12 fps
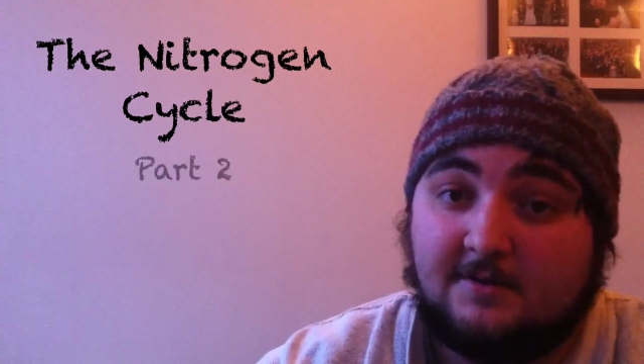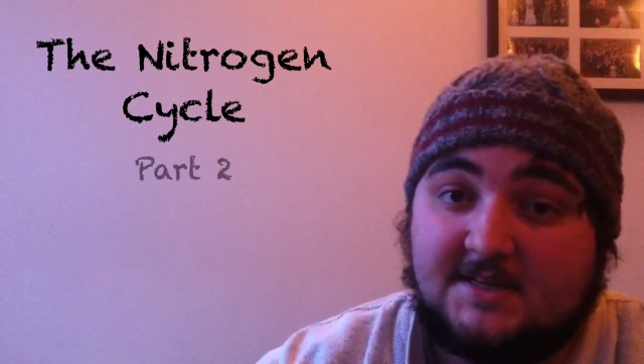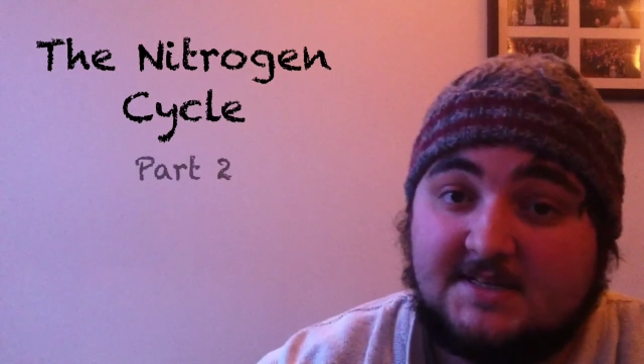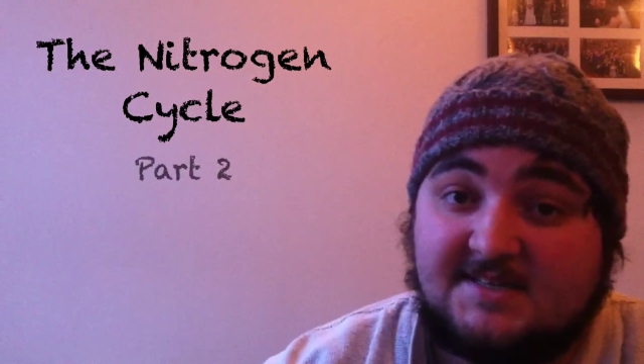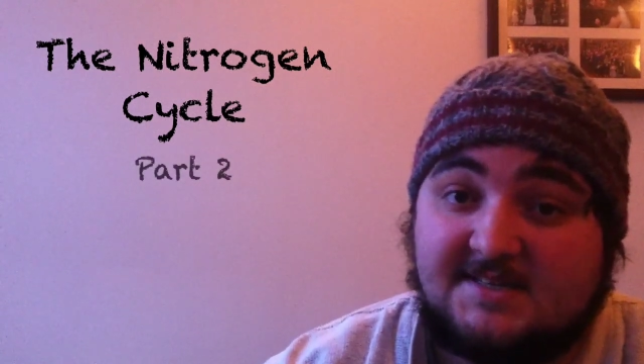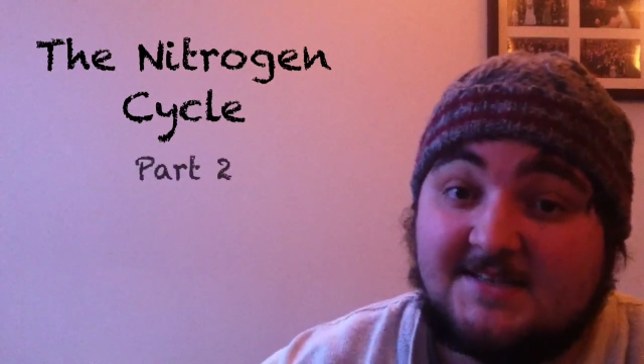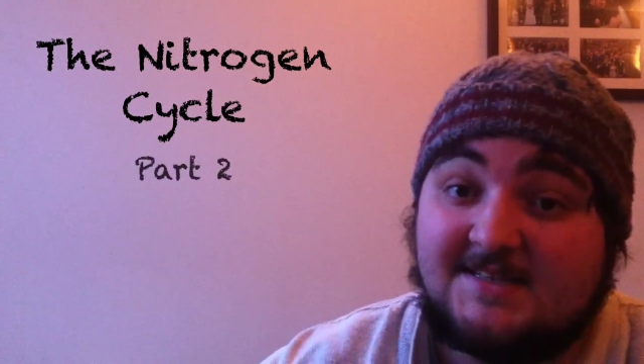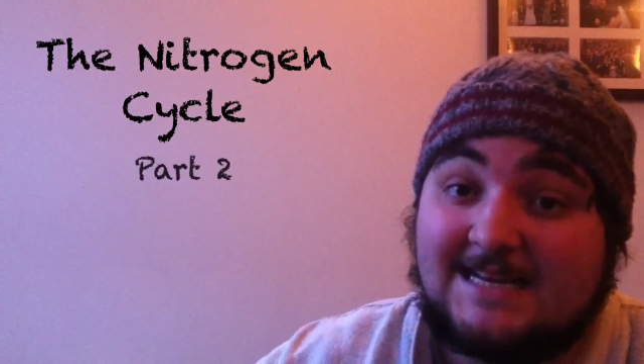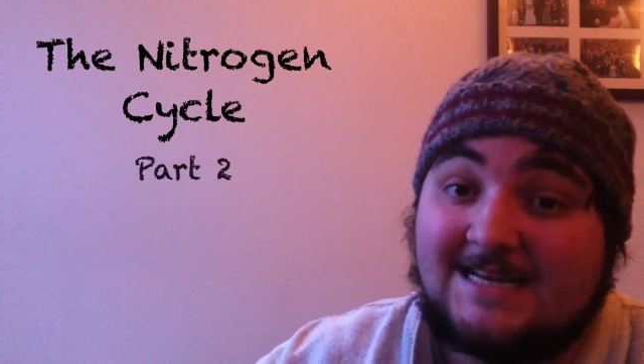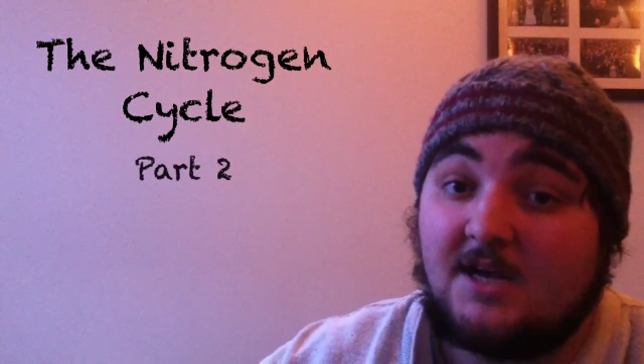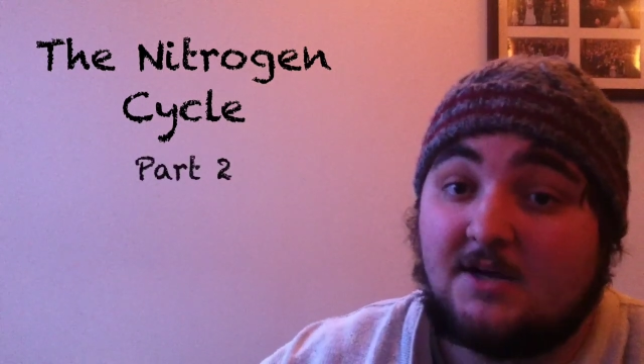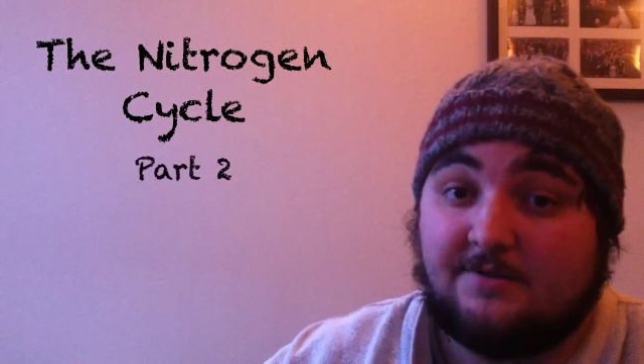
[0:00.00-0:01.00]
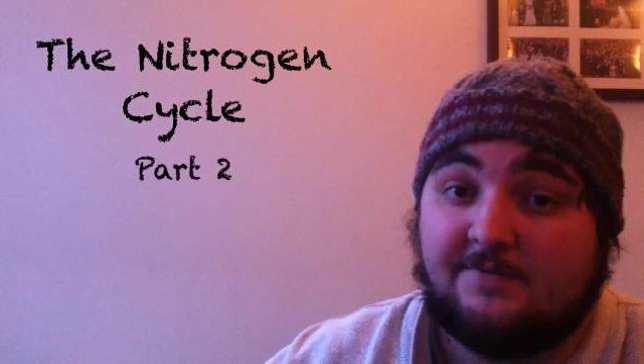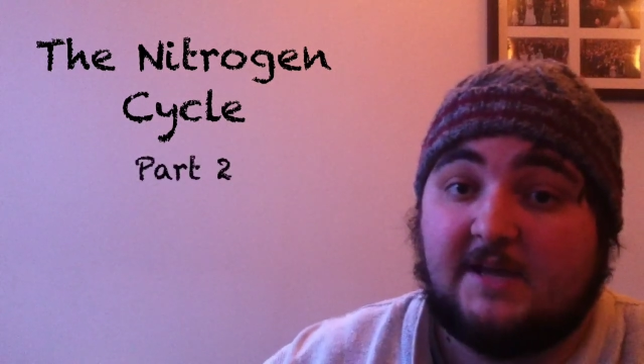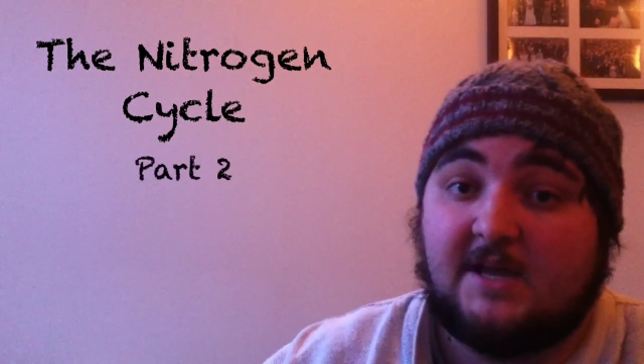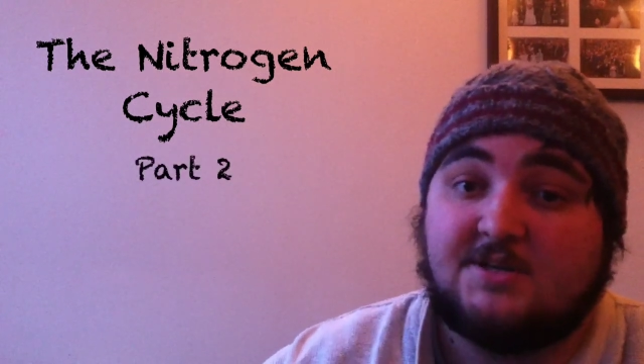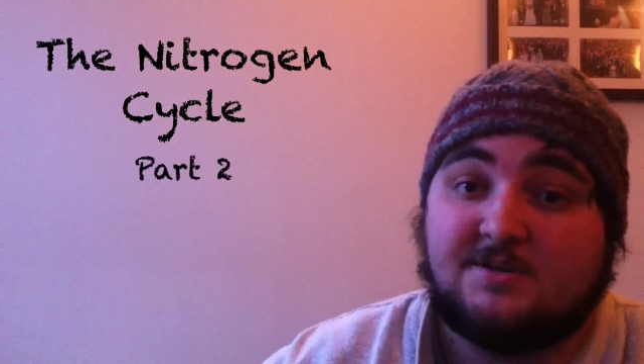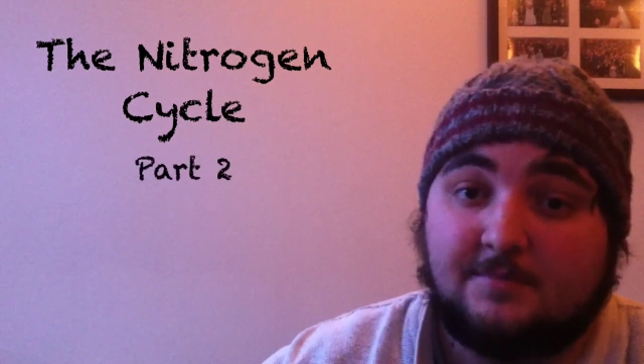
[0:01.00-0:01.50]
This is the
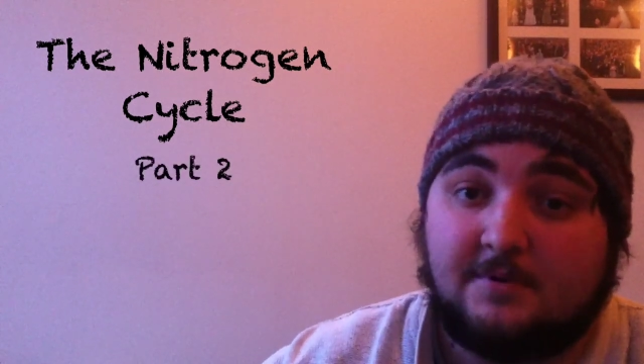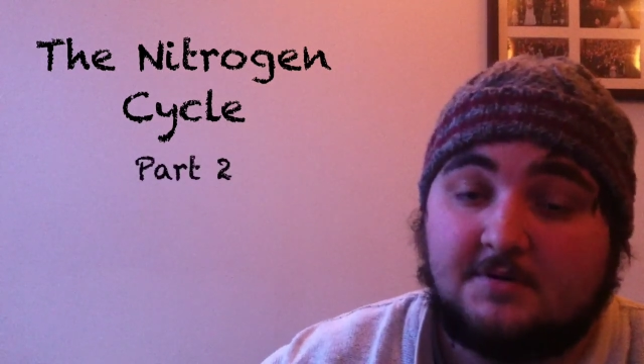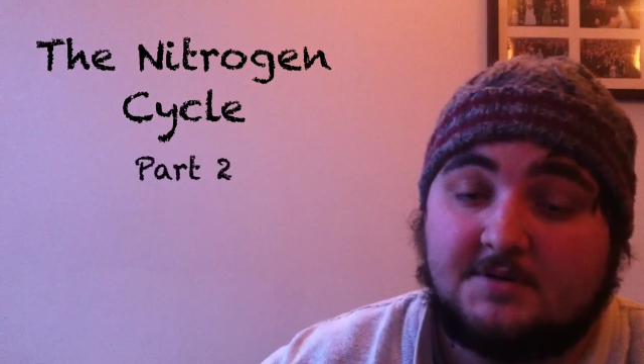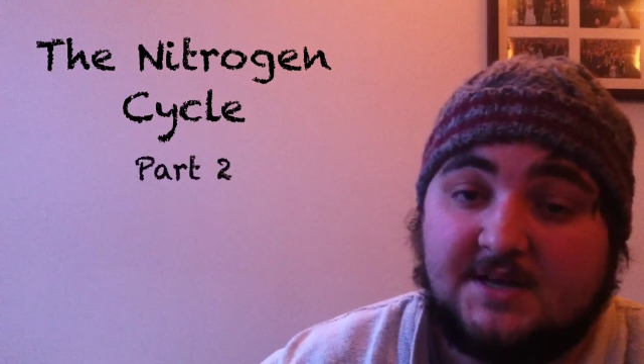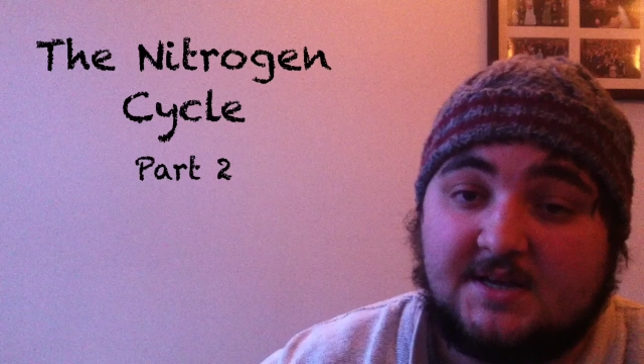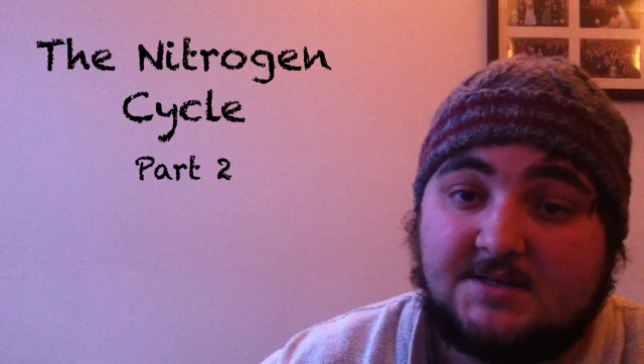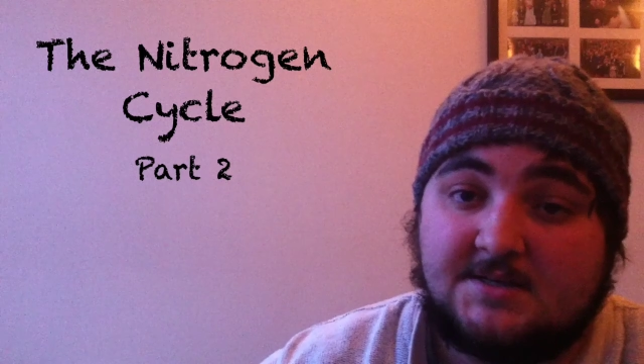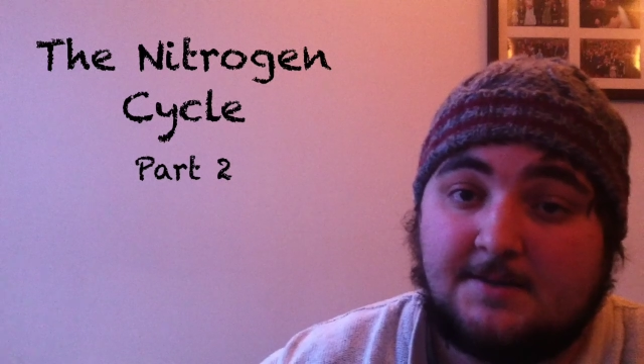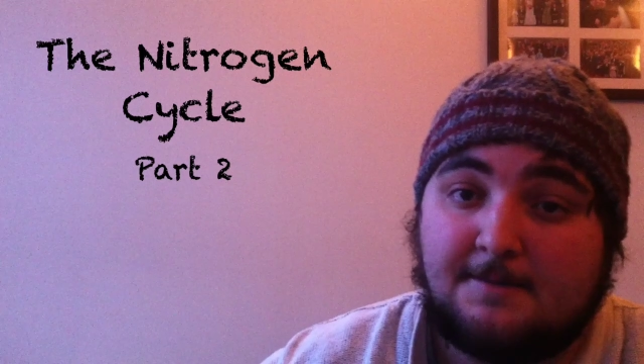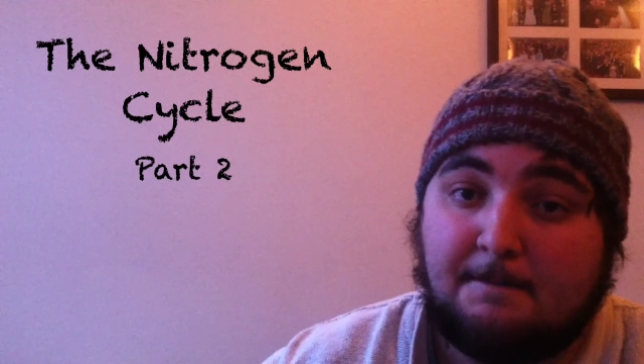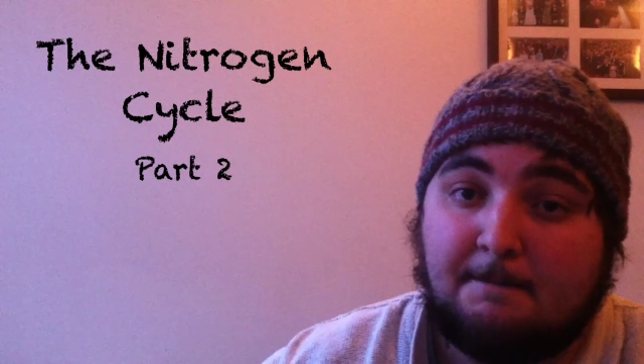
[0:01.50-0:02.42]
denitrification process.